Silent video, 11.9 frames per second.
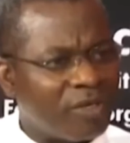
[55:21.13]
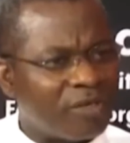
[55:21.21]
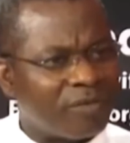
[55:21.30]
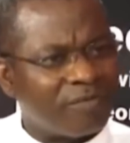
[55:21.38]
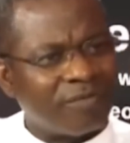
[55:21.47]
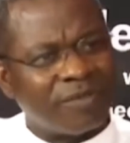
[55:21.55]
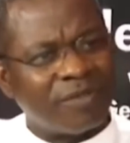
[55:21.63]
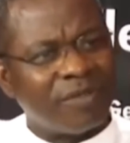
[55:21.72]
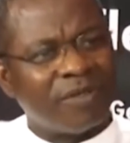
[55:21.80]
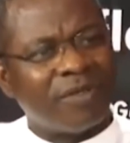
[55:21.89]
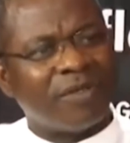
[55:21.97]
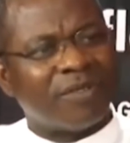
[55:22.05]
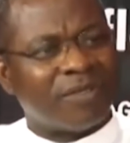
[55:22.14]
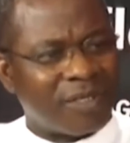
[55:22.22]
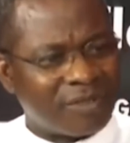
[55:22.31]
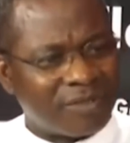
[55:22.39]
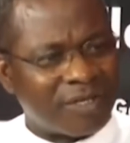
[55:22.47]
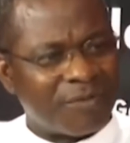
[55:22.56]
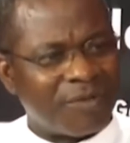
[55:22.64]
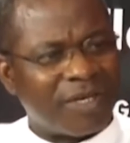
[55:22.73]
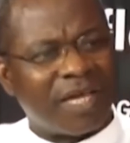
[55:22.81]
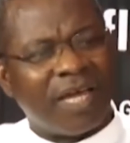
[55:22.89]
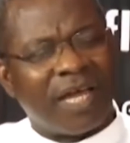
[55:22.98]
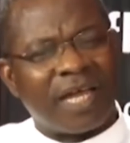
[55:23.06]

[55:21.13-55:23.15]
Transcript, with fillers: A strange religion. Yes, I mean, I,